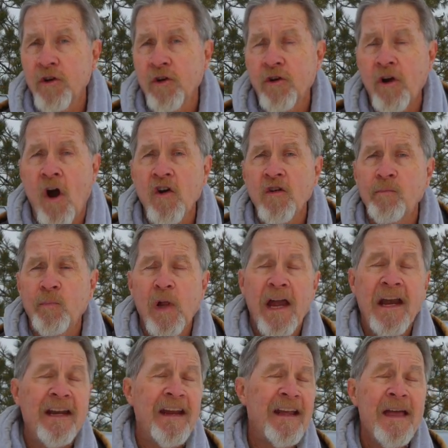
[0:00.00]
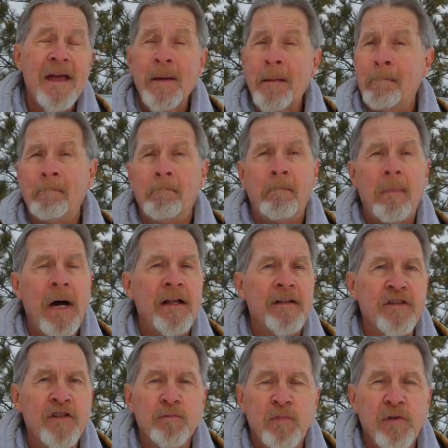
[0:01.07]
your garden planning
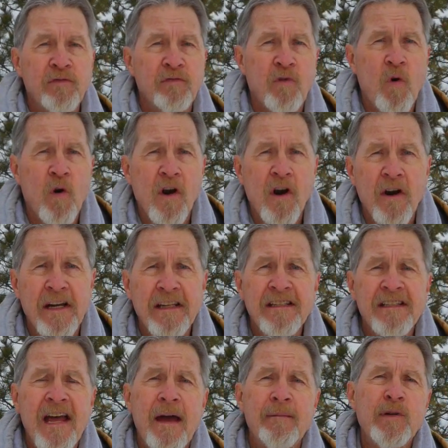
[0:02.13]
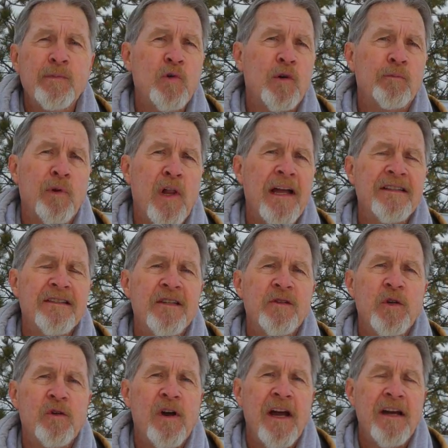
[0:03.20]
months before it's time to put plants in
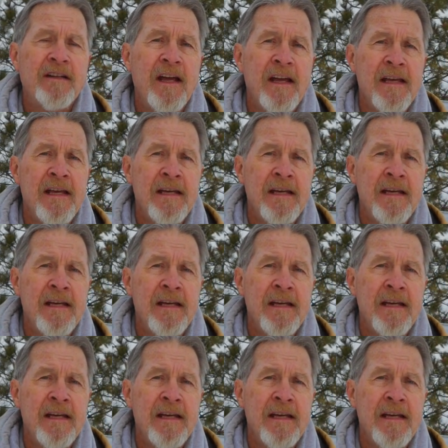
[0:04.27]
the ground